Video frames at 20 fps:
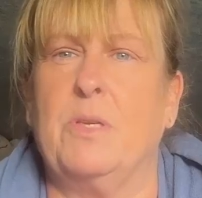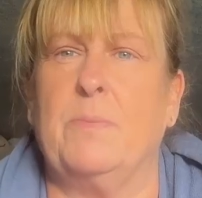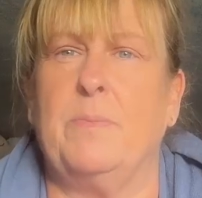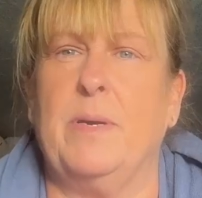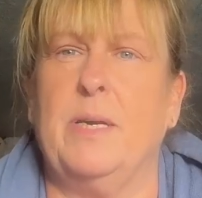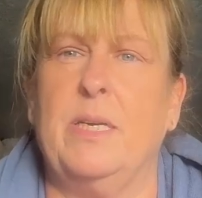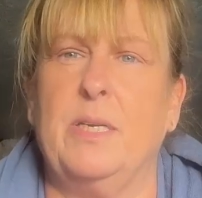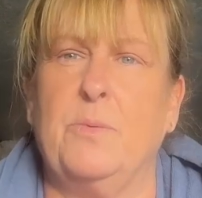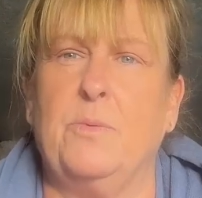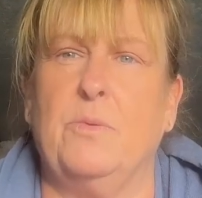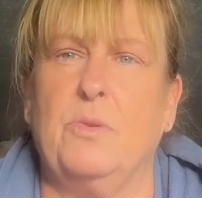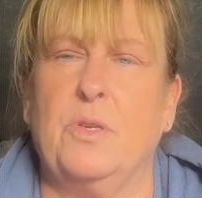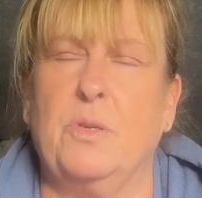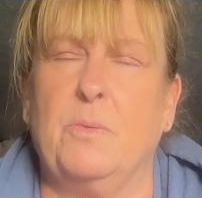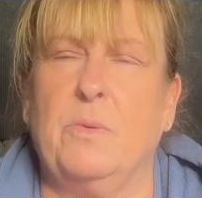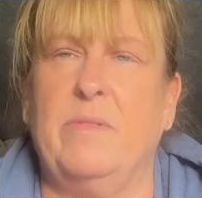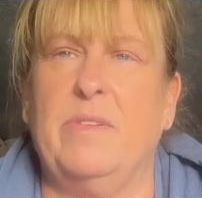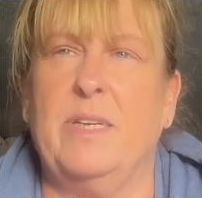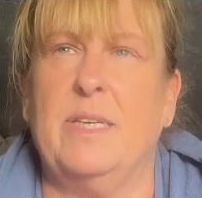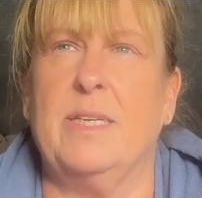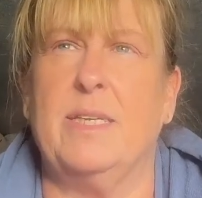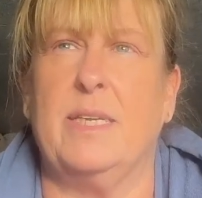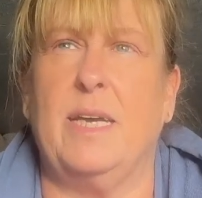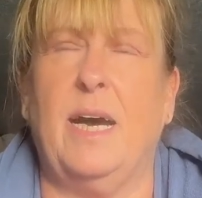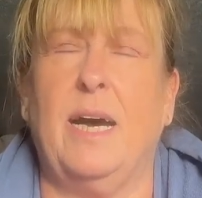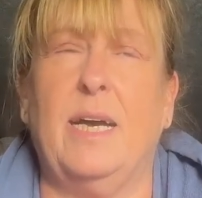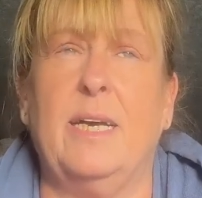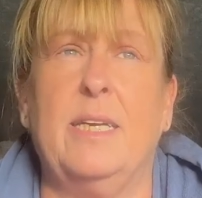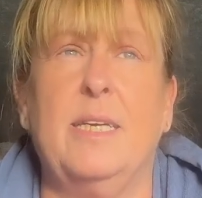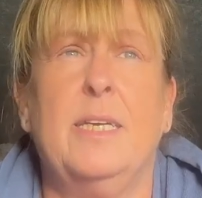space once we're
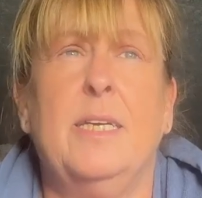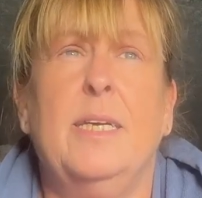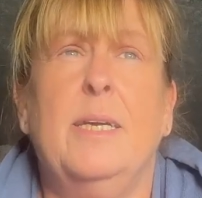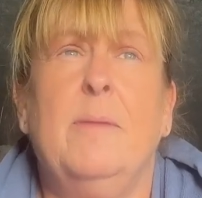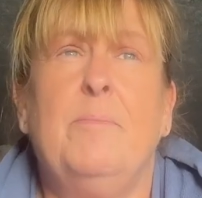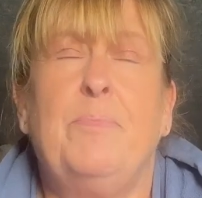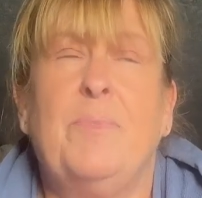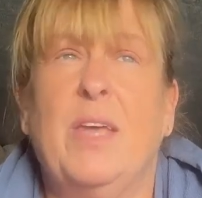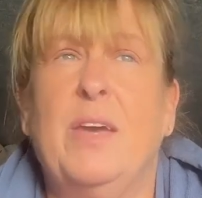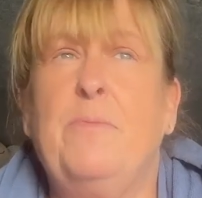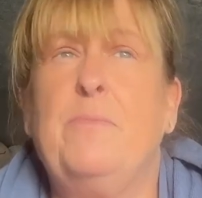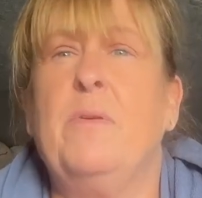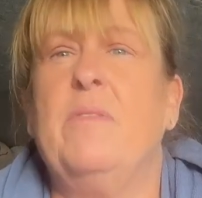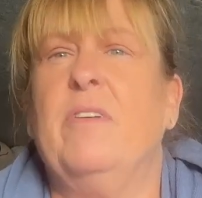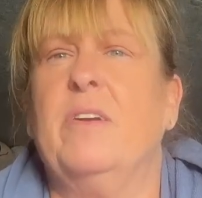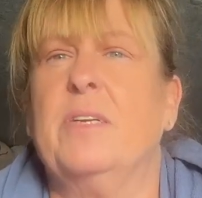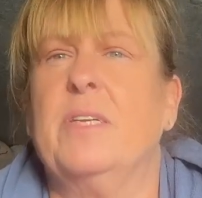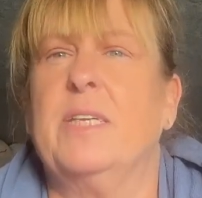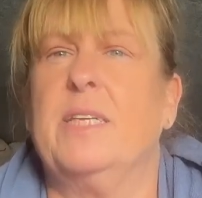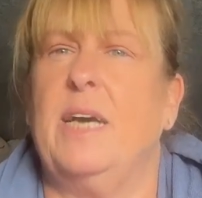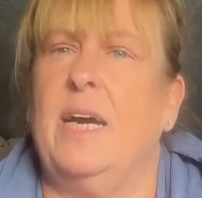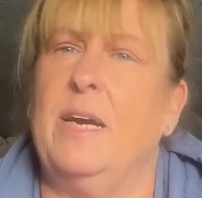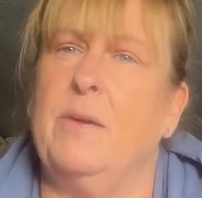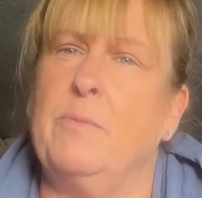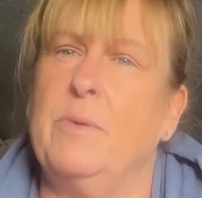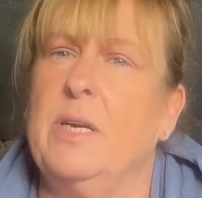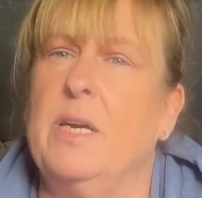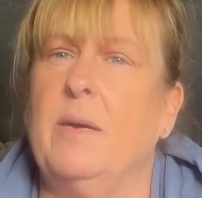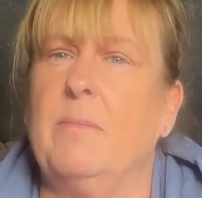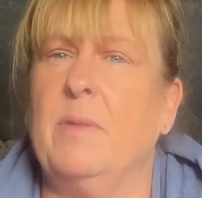inside. If we're on site,
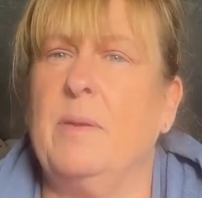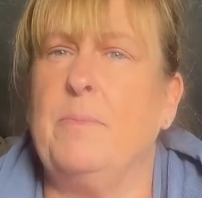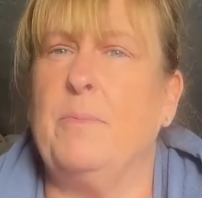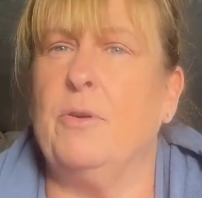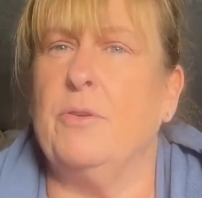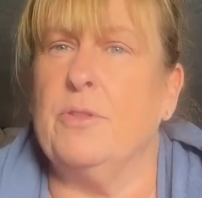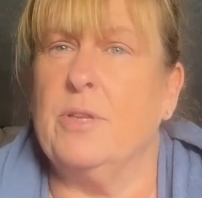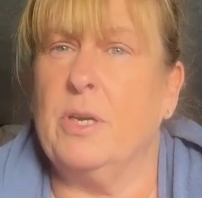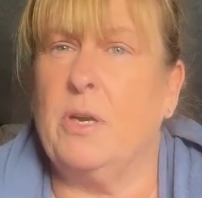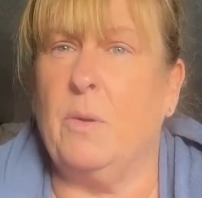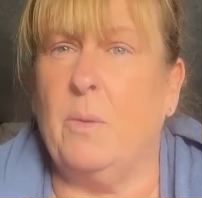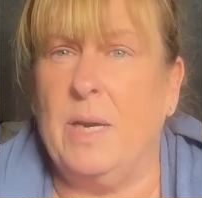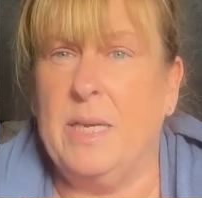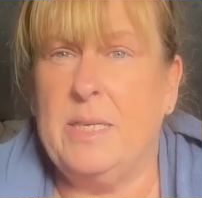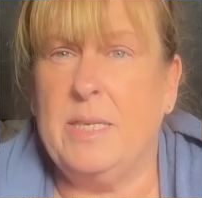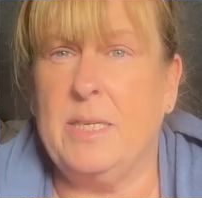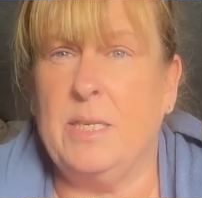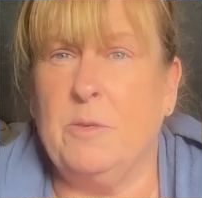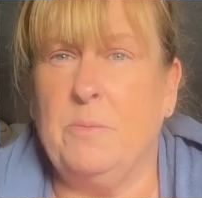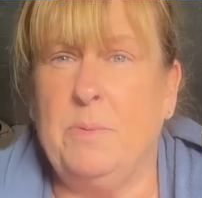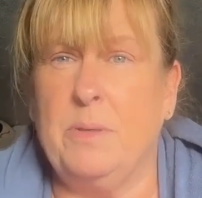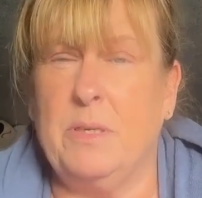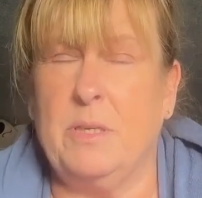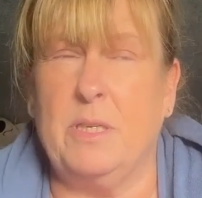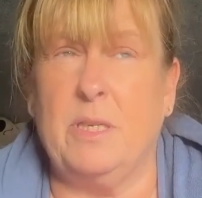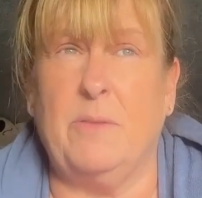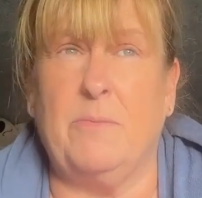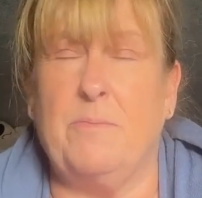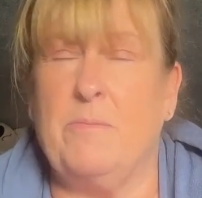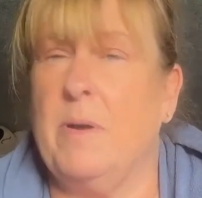we normally put the Quest up,
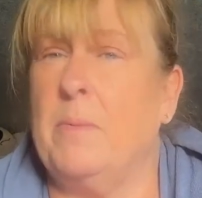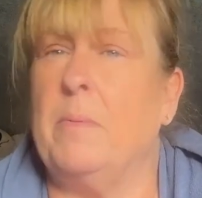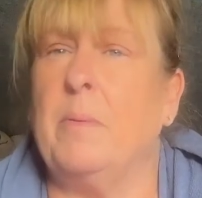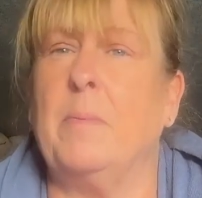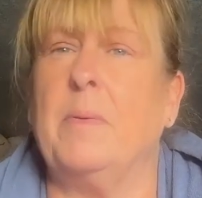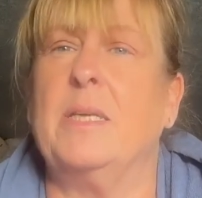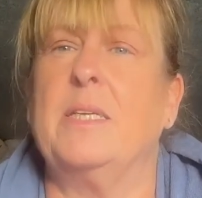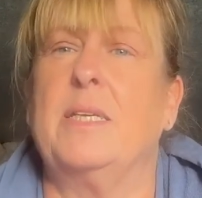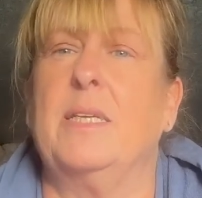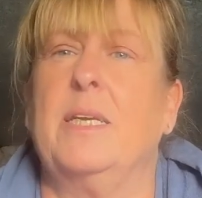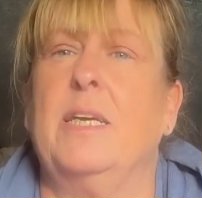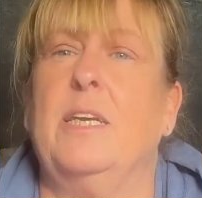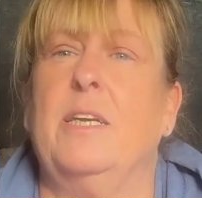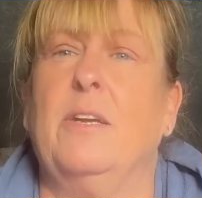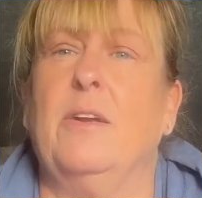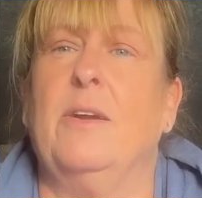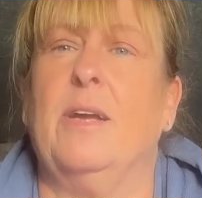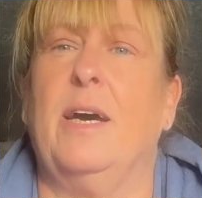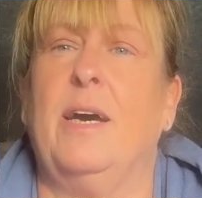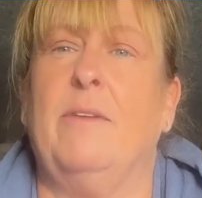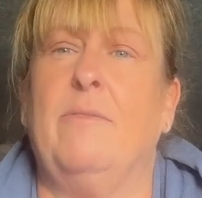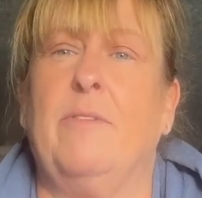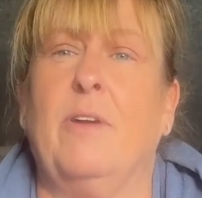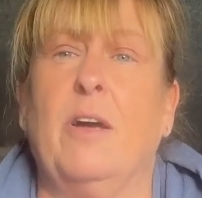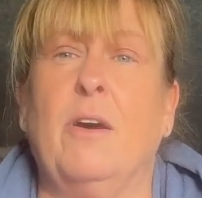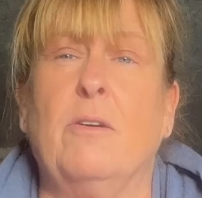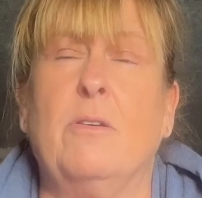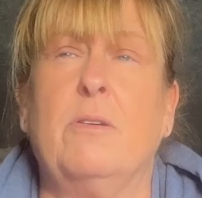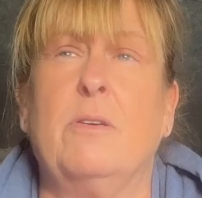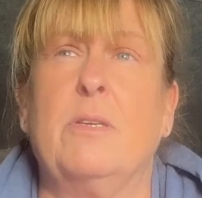as you've probably seen on our
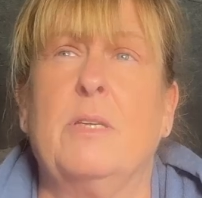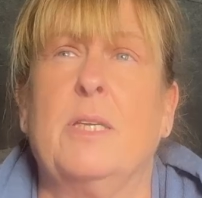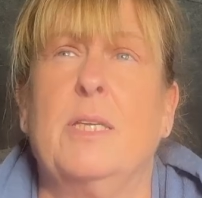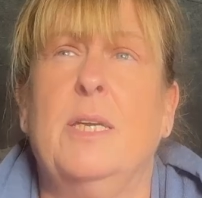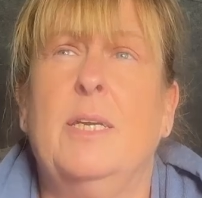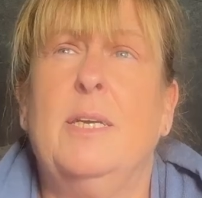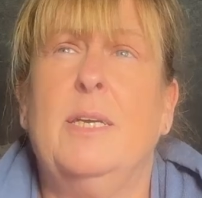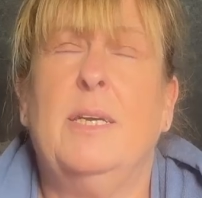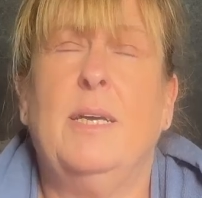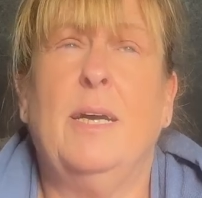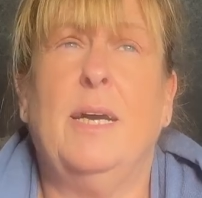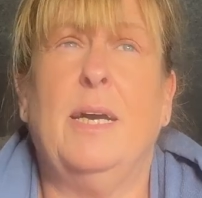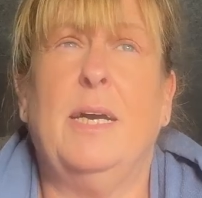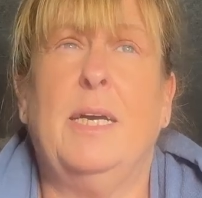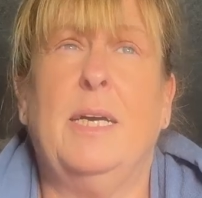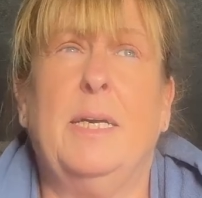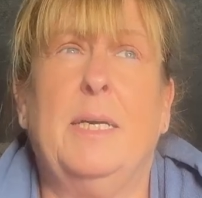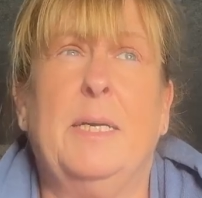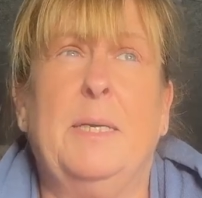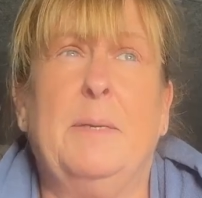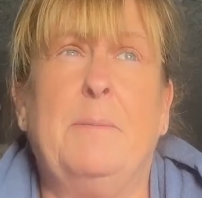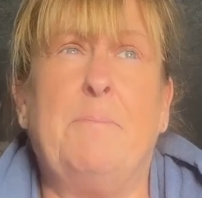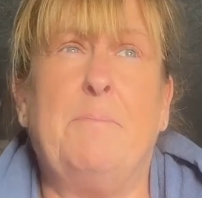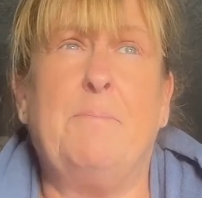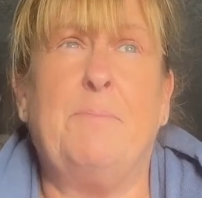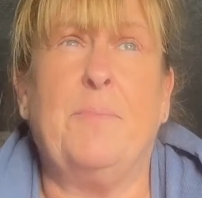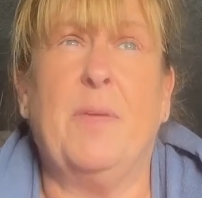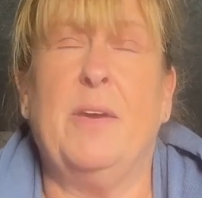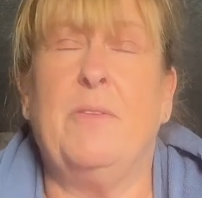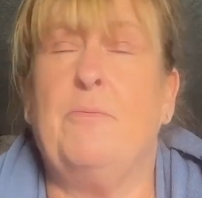vlogs.
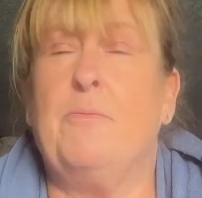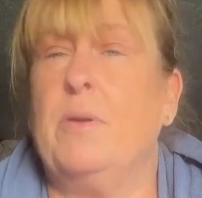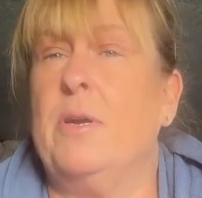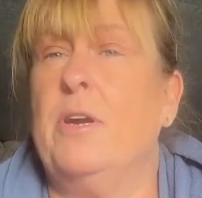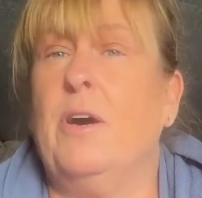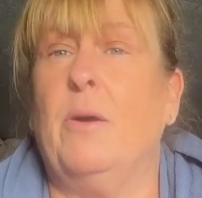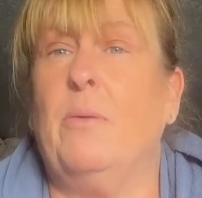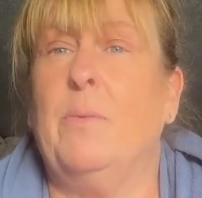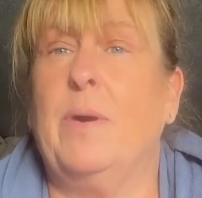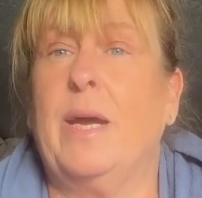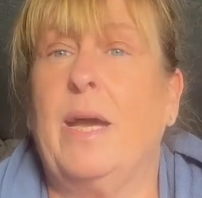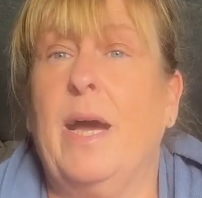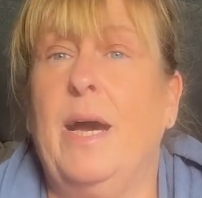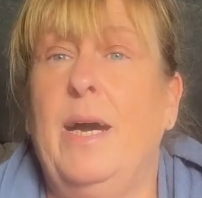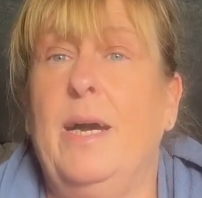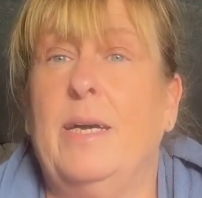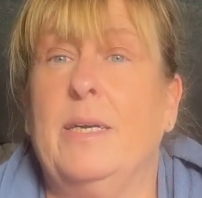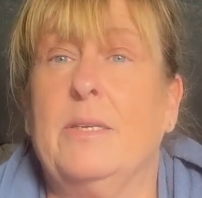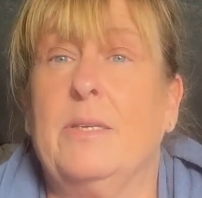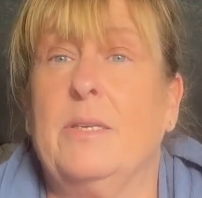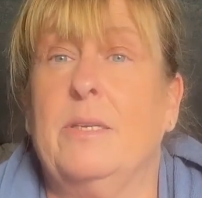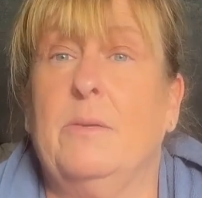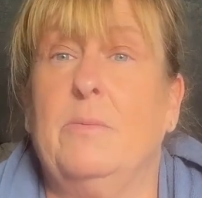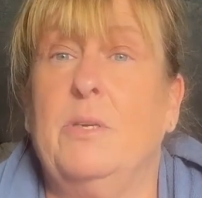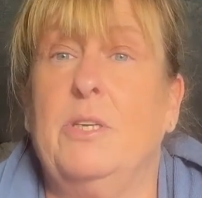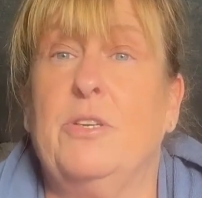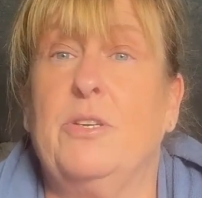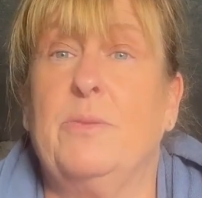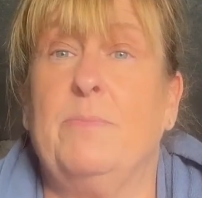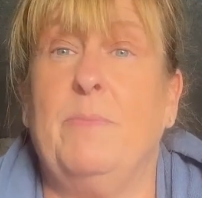If we're not, we can't. So
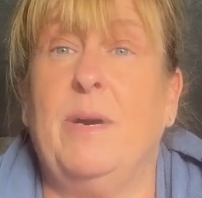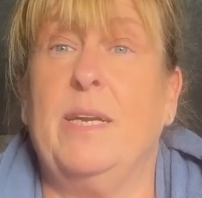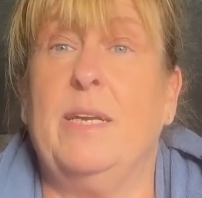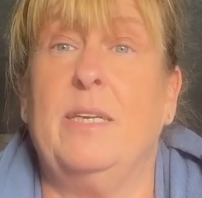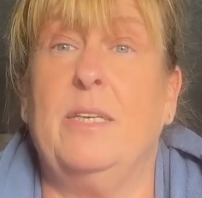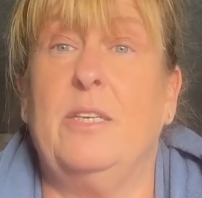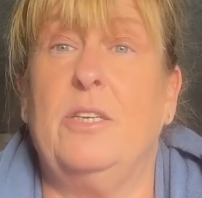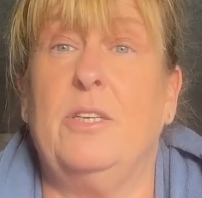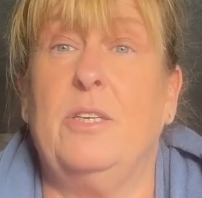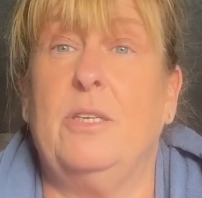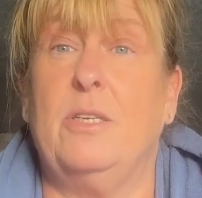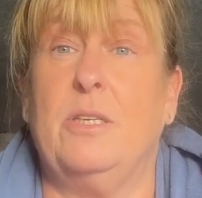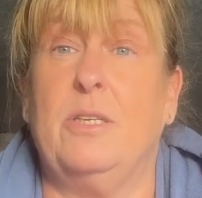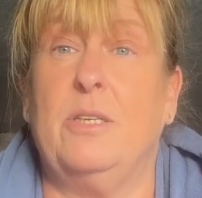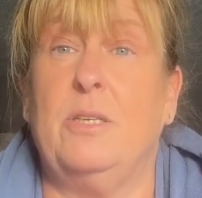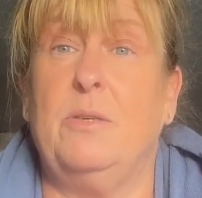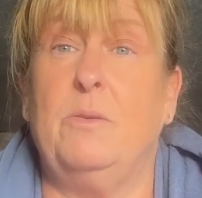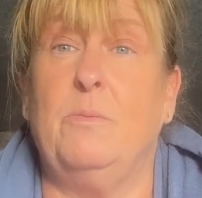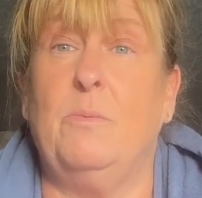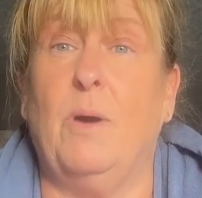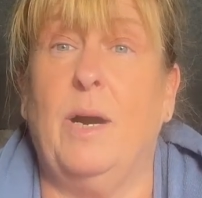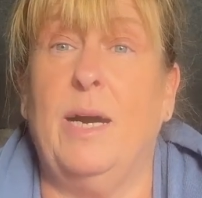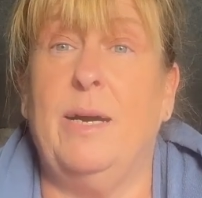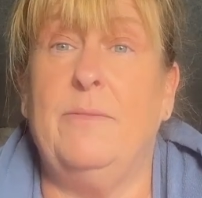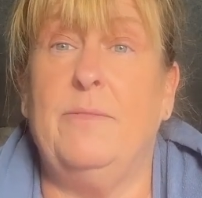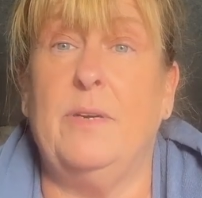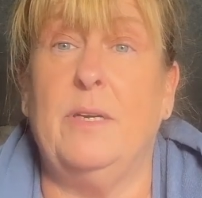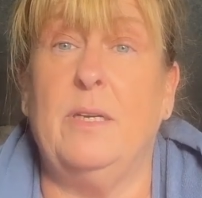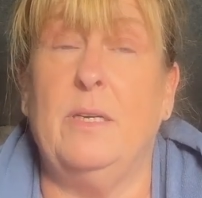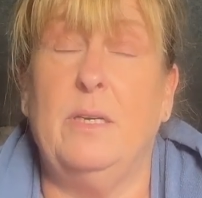we just manage to do
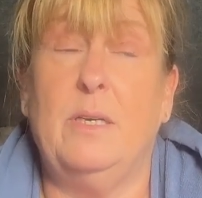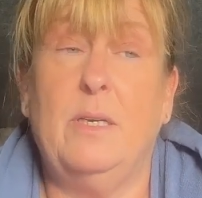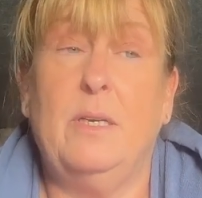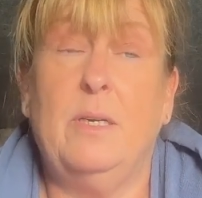whatever